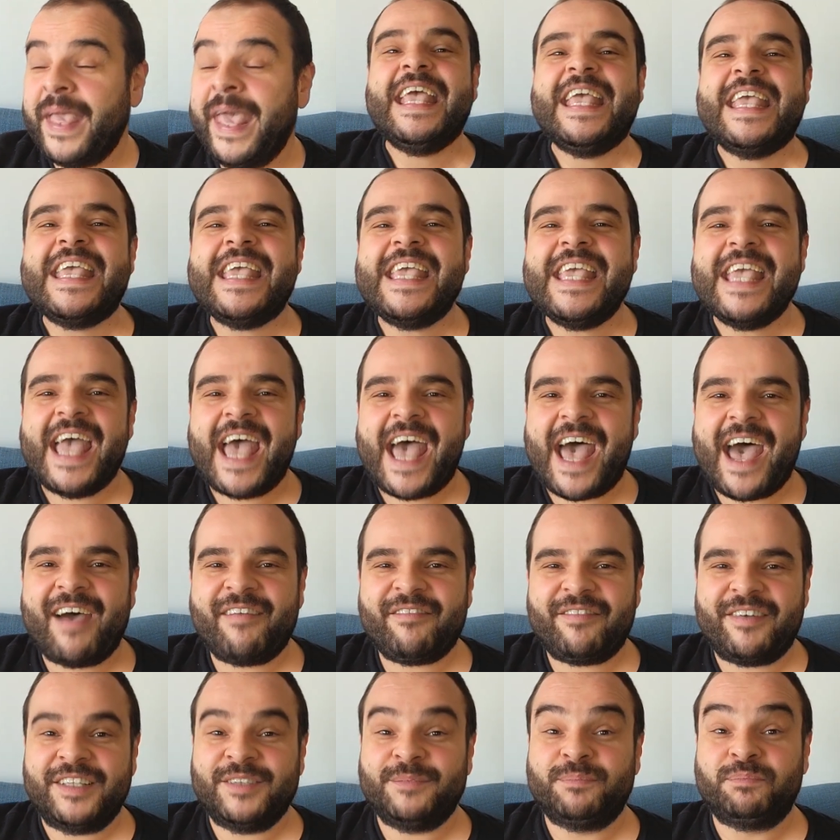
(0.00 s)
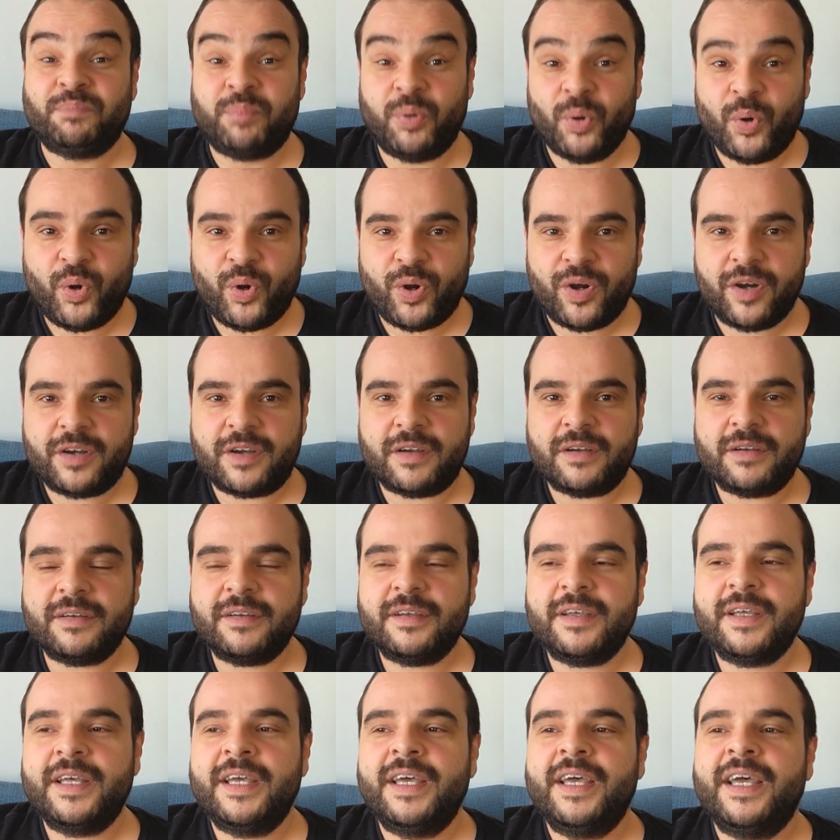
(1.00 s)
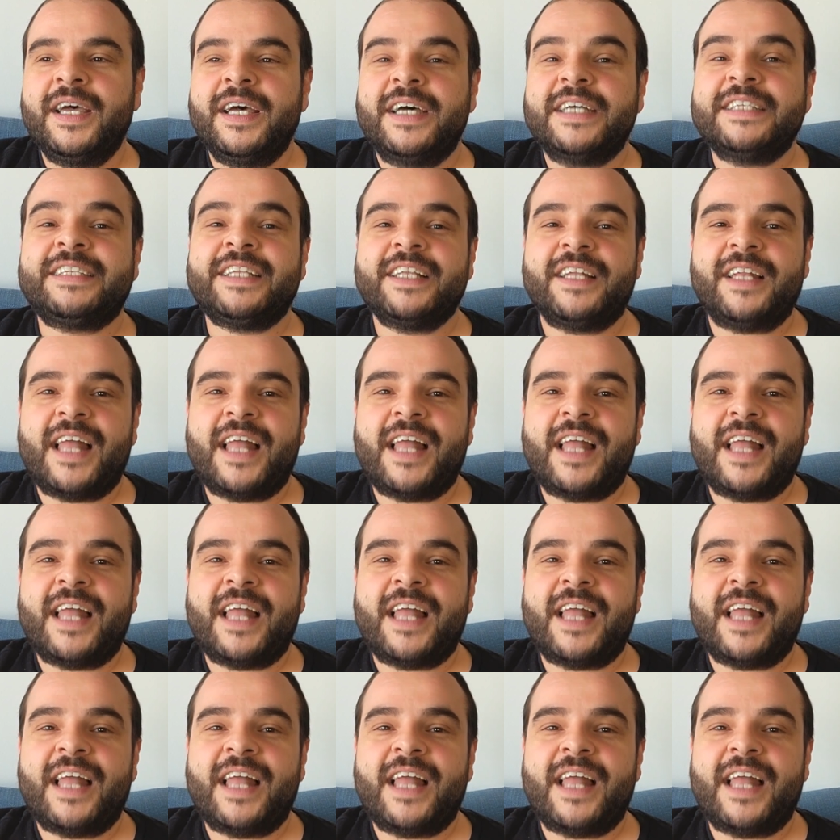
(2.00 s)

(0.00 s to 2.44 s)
He have a book, The